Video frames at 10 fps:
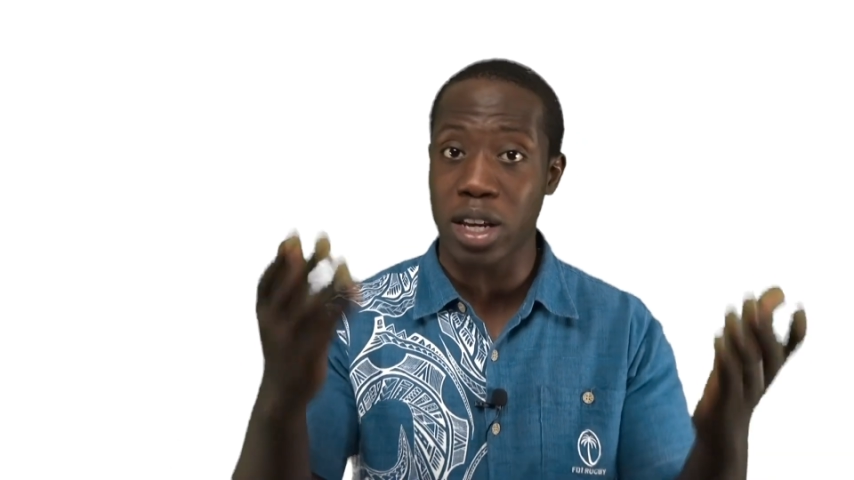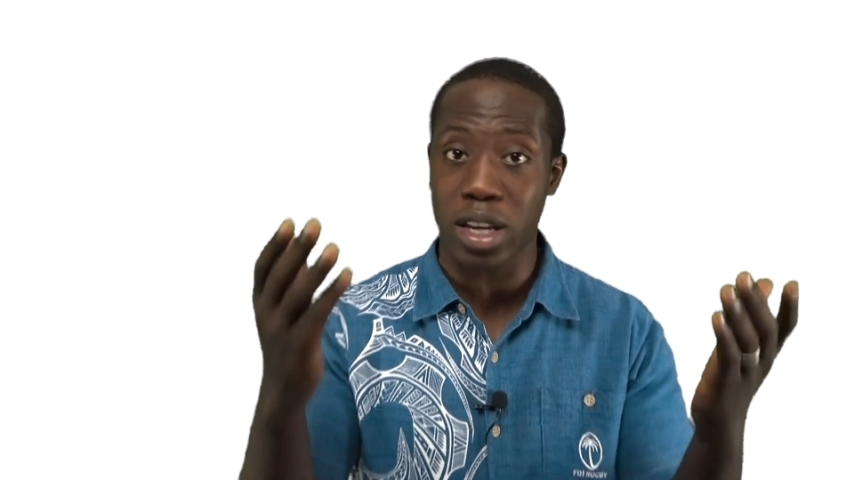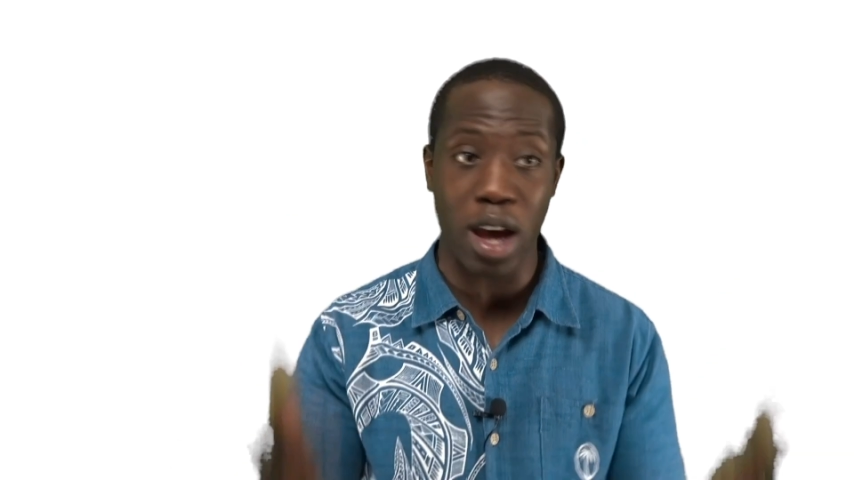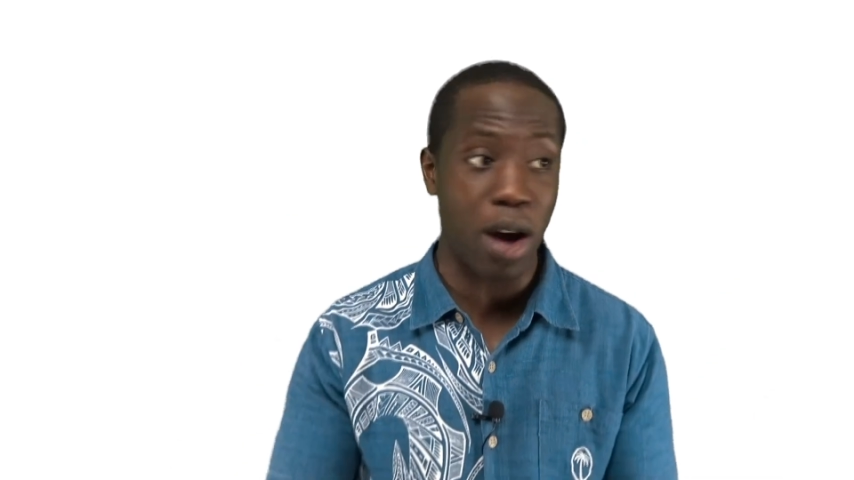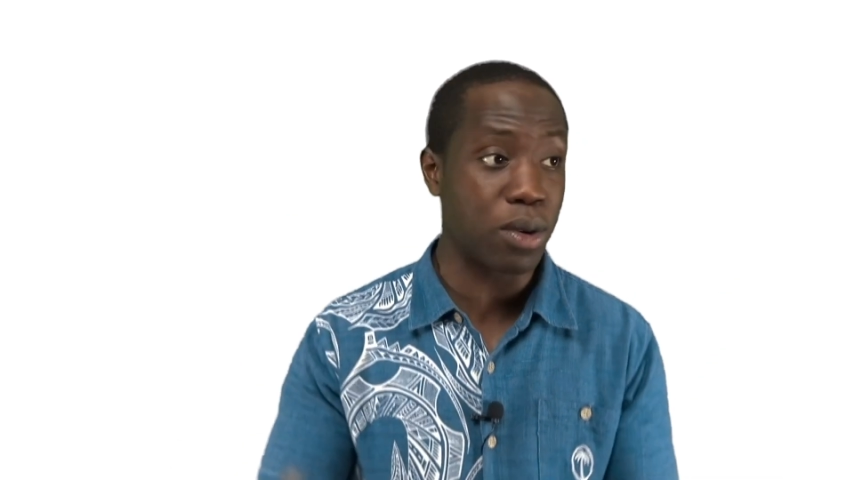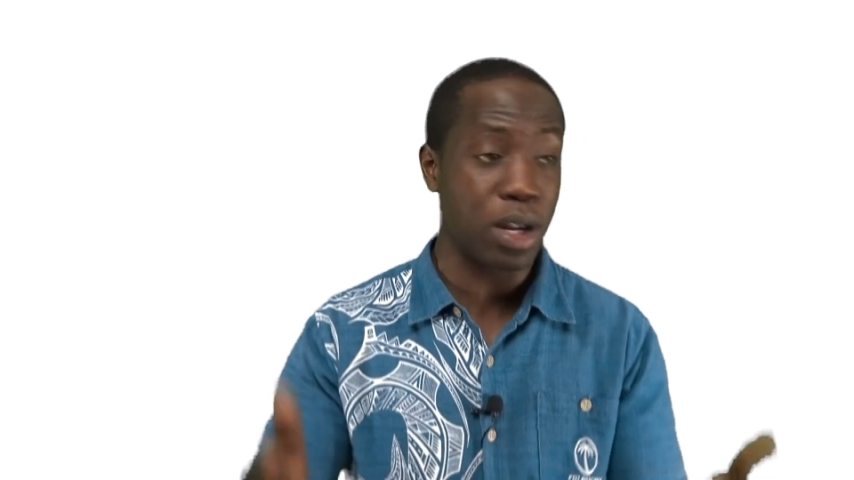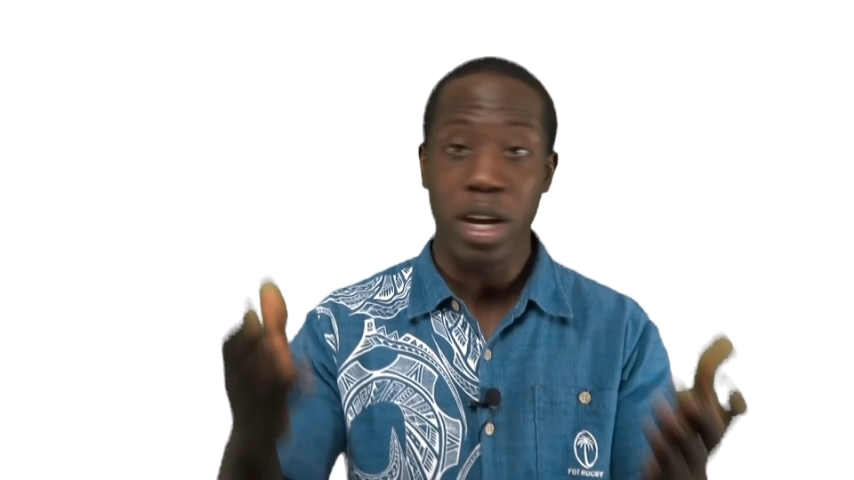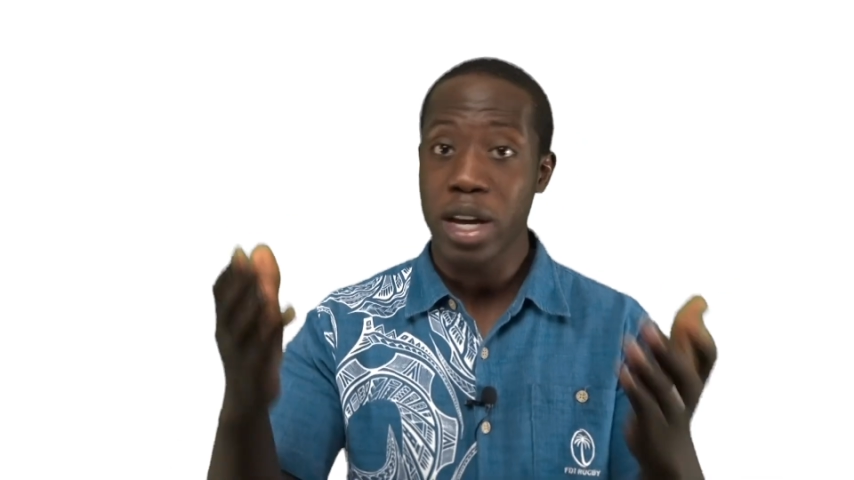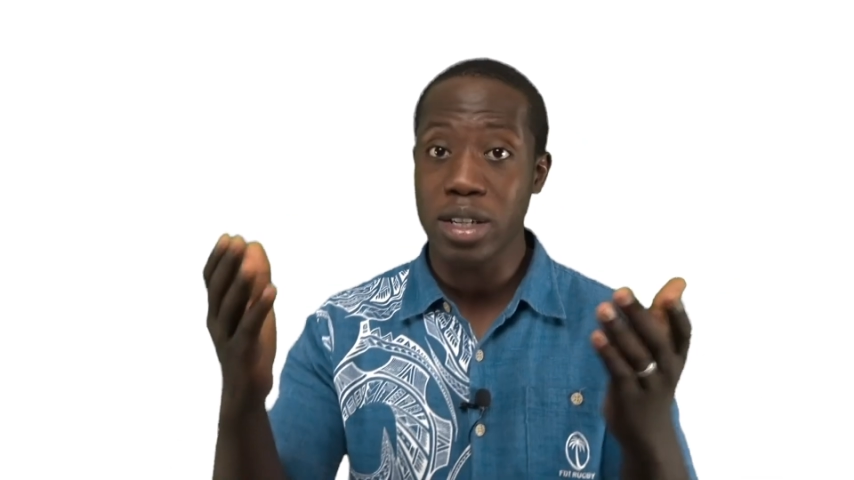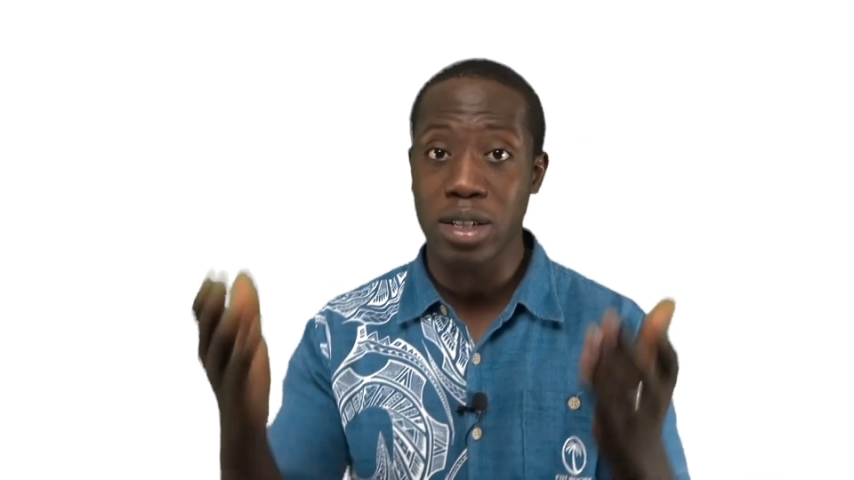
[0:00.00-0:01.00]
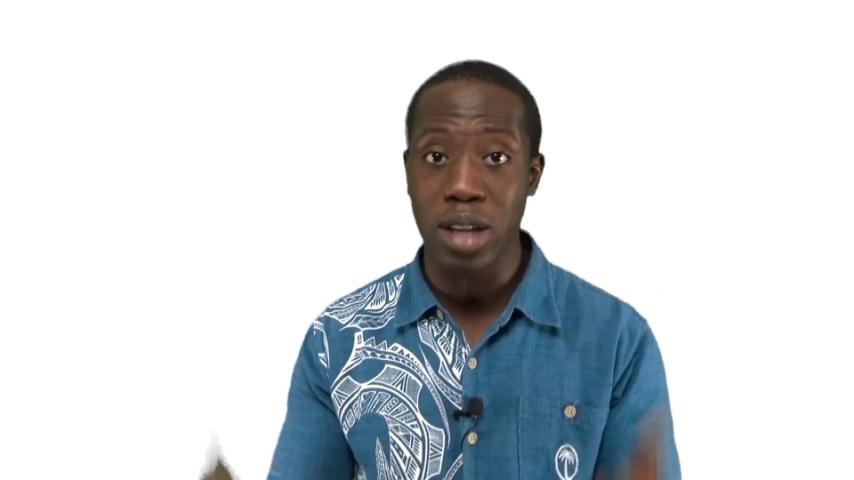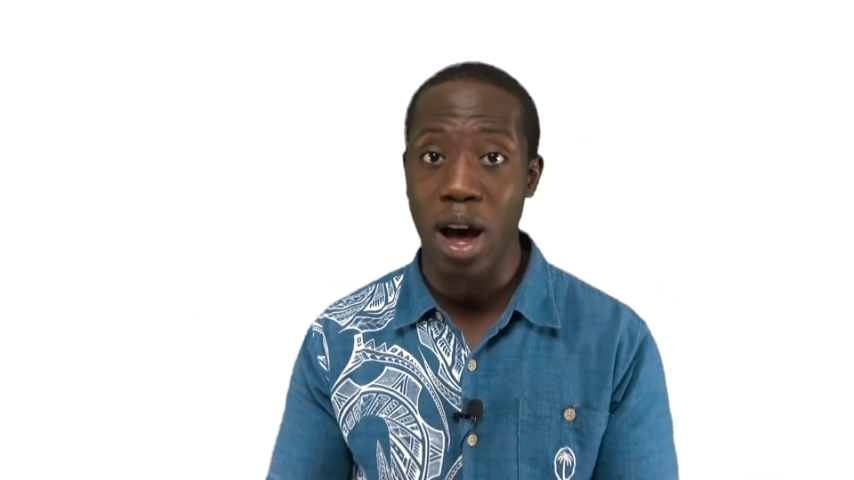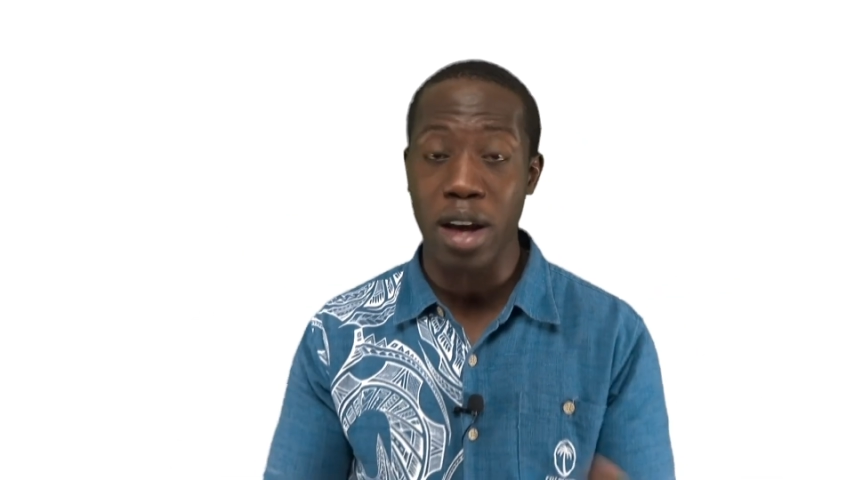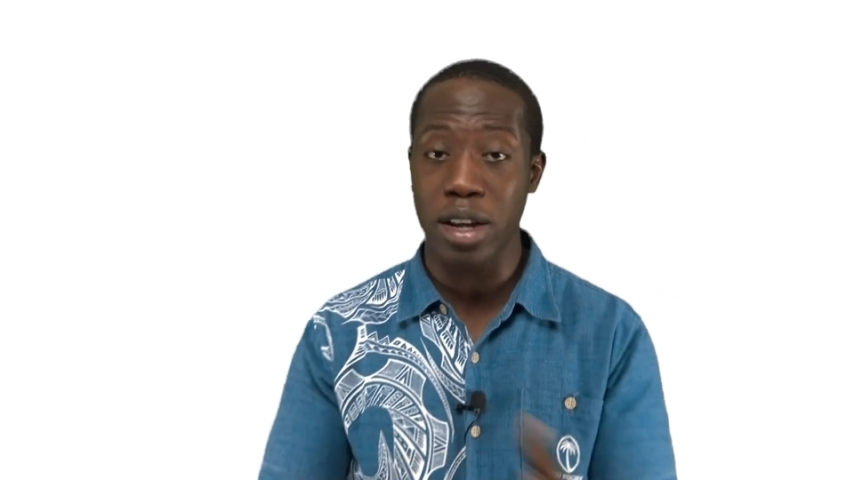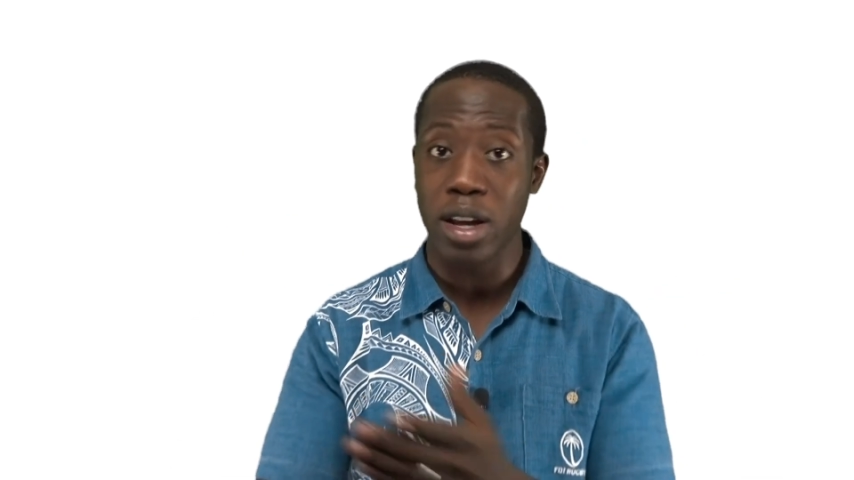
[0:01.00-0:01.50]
The count is done,